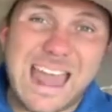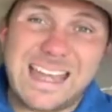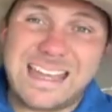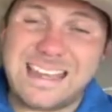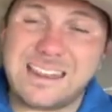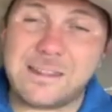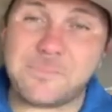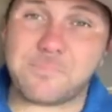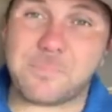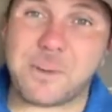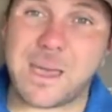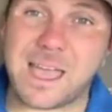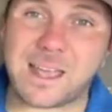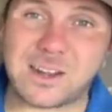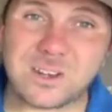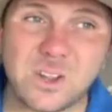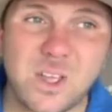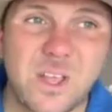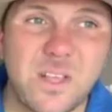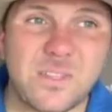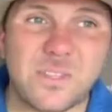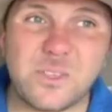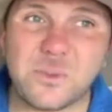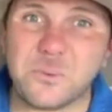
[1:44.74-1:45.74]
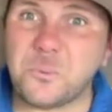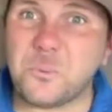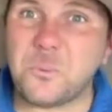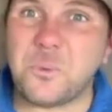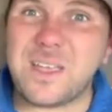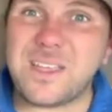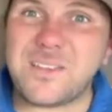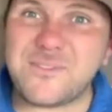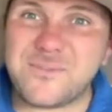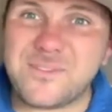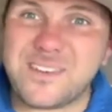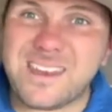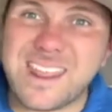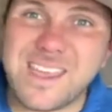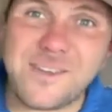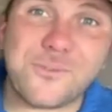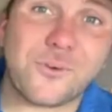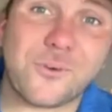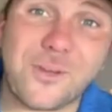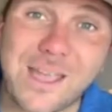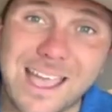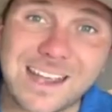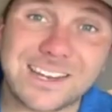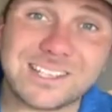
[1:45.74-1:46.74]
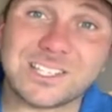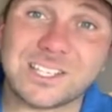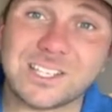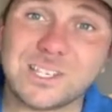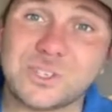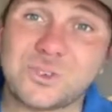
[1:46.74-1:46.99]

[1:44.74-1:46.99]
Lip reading: an impact that we've never actually